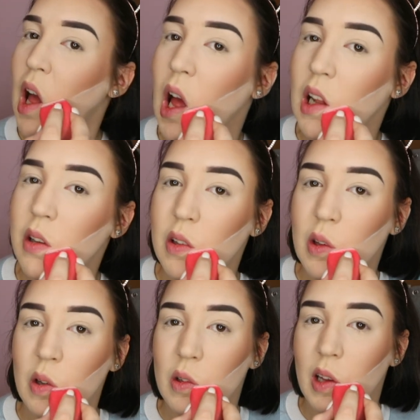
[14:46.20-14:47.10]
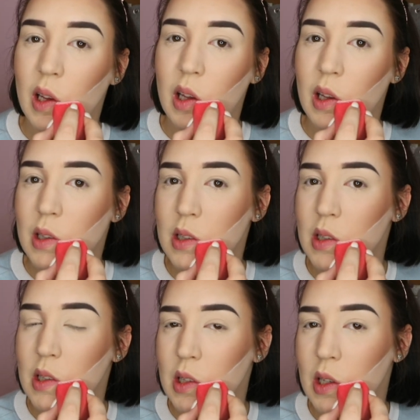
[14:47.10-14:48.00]
And if you sort of like,
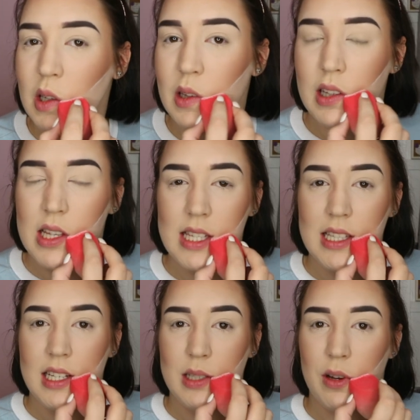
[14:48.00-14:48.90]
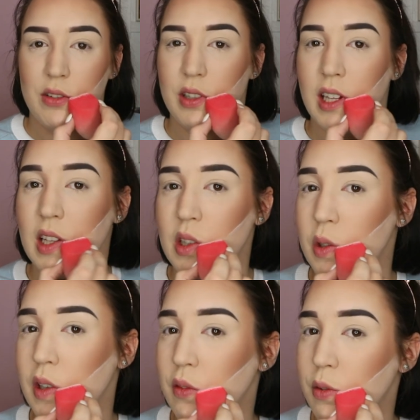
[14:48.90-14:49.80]
this is an easy way of doing it,
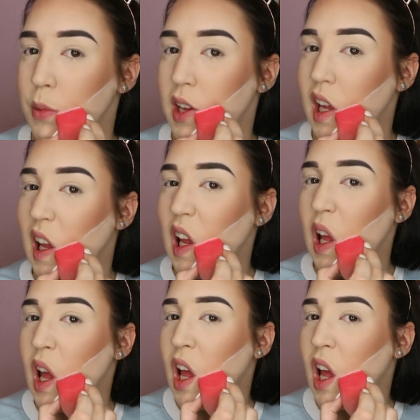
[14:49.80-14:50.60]
do it from here